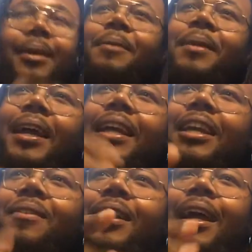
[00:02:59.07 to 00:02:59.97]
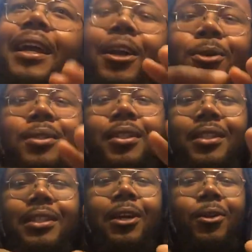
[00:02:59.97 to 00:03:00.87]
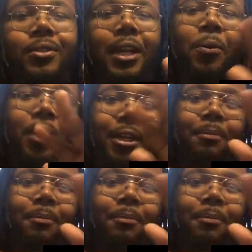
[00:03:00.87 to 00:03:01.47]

But I ain't never like go to the song that wasn't